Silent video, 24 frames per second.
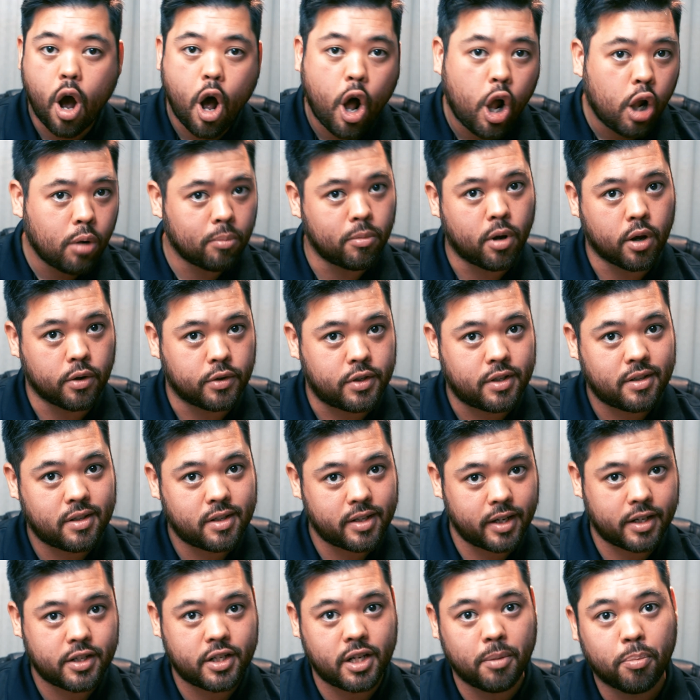almost
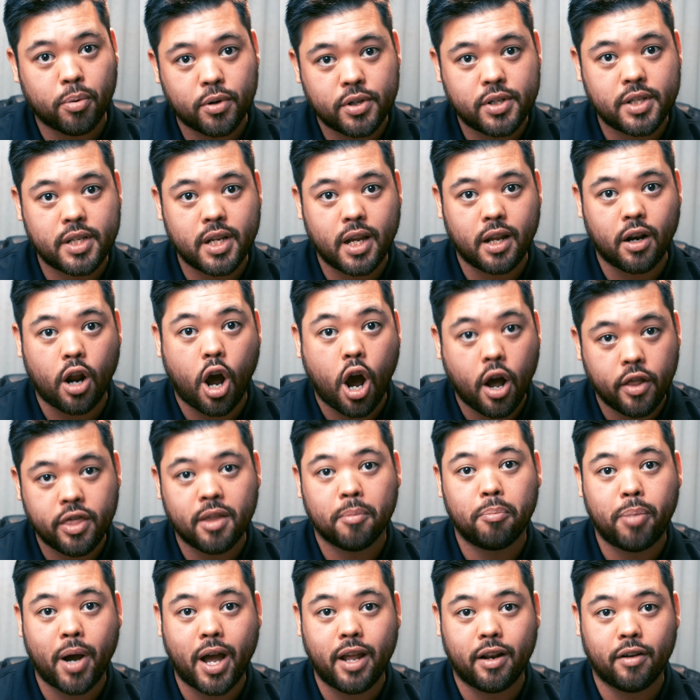60% on the
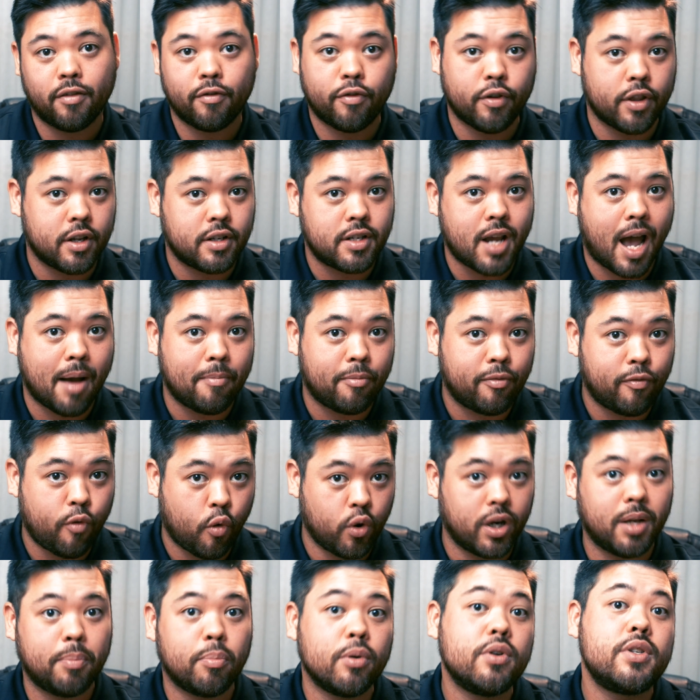button for the top
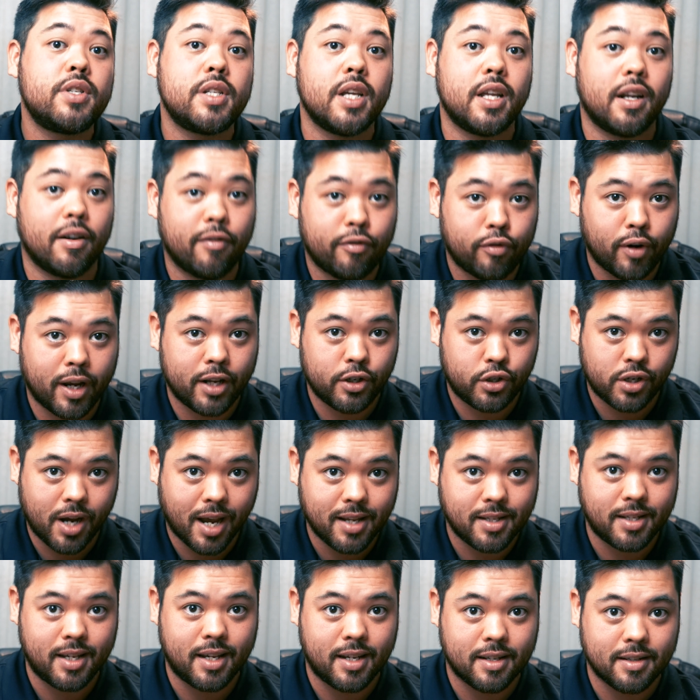40% of
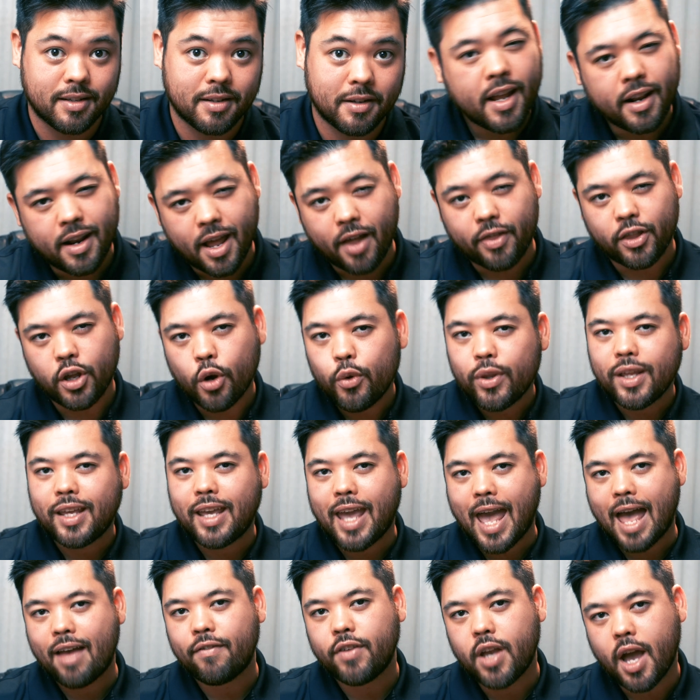franchisees. Now, the only
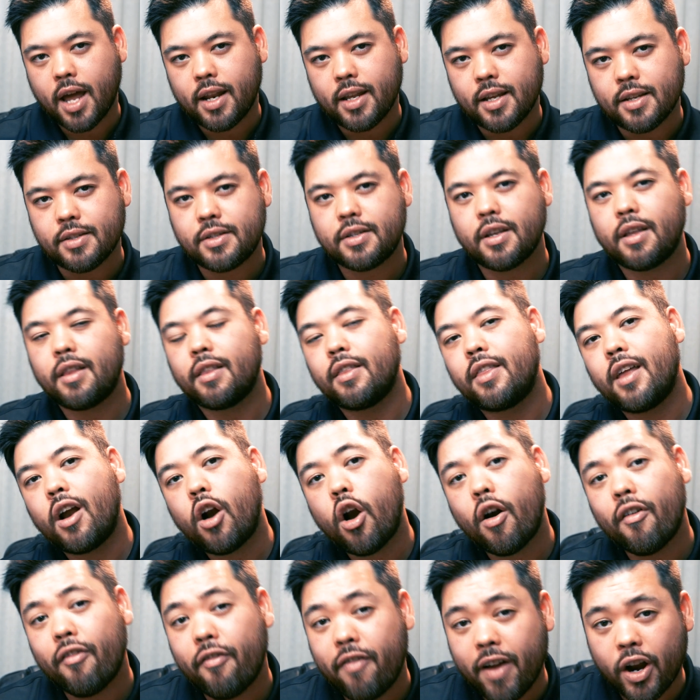caveat is there
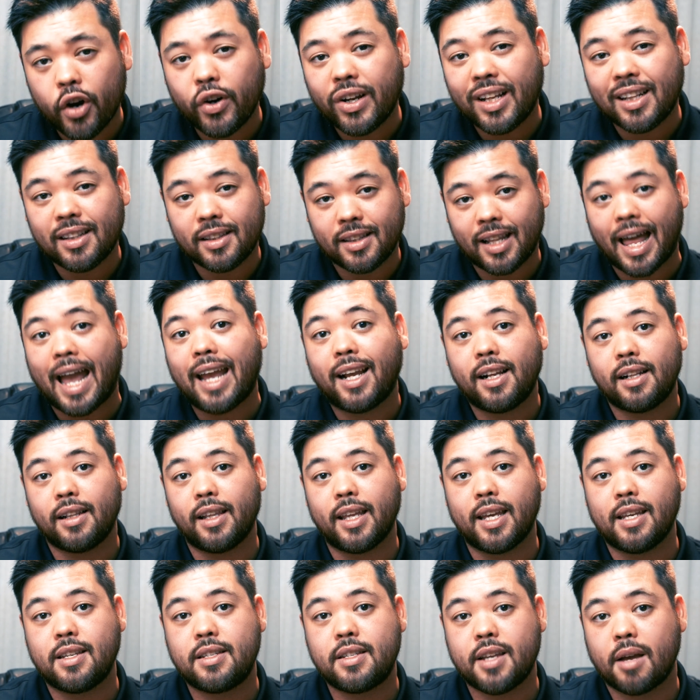are very
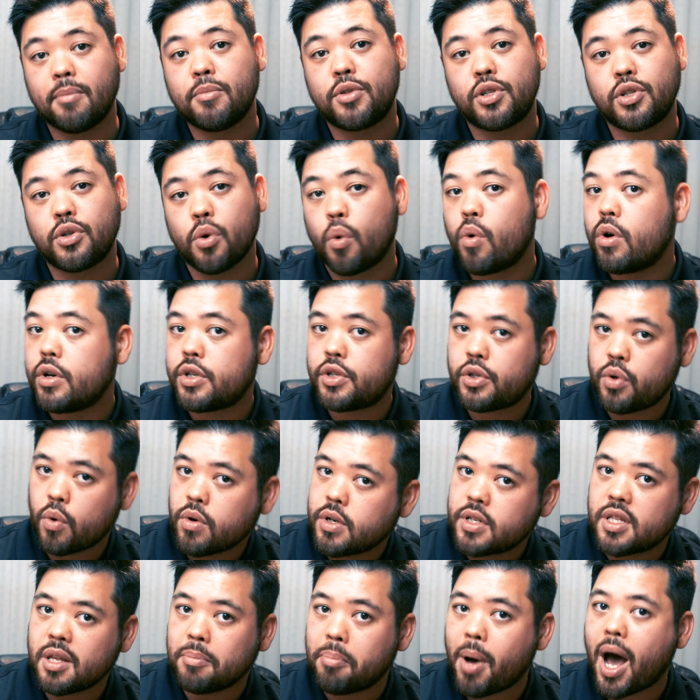likely some stores
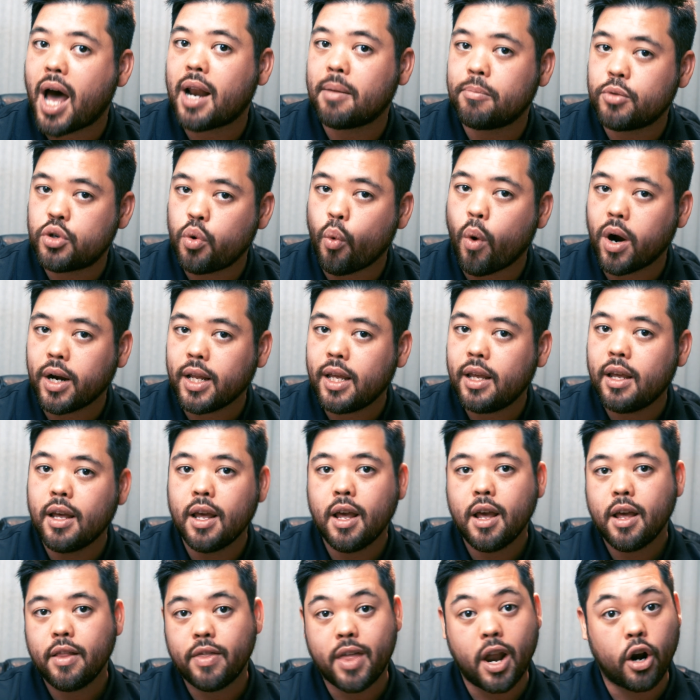towards the bottom 20
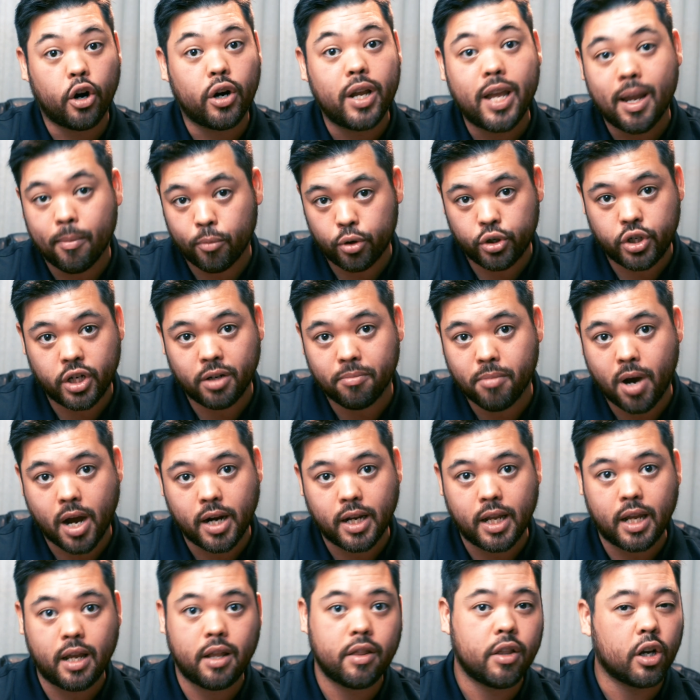that are hemorrhaging
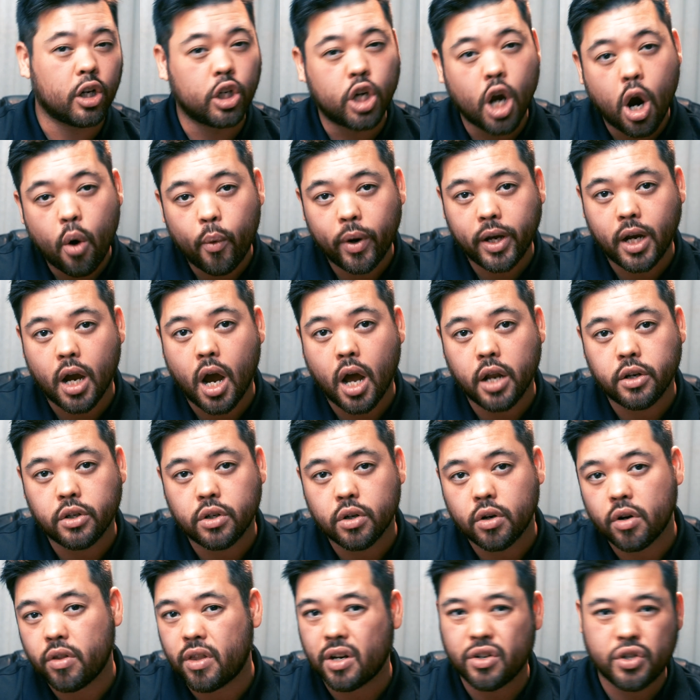money, they're going
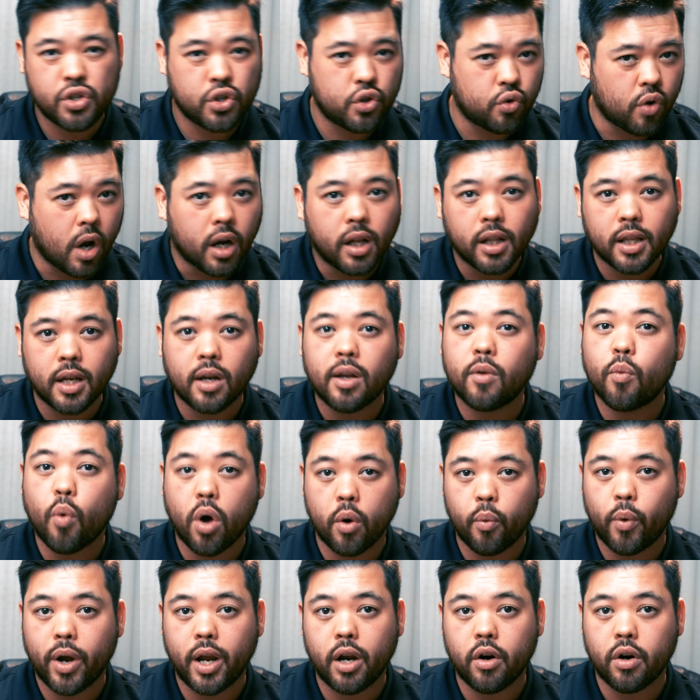under, they're struggling in
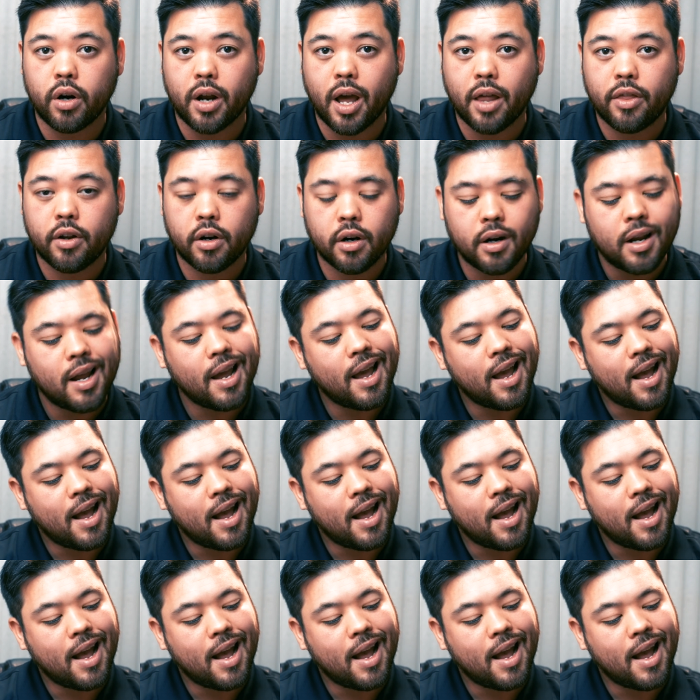one way or another,